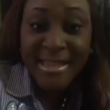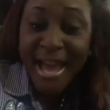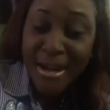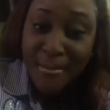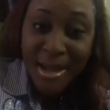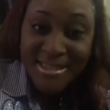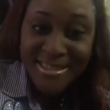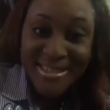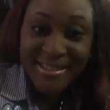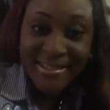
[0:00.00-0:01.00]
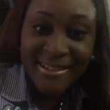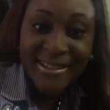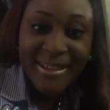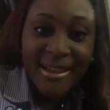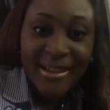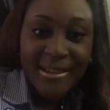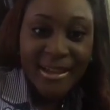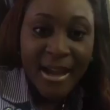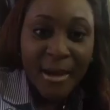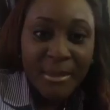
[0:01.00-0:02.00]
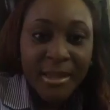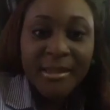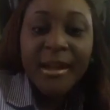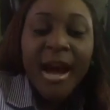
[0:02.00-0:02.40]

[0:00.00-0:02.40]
kind of bad still, you know what I mean?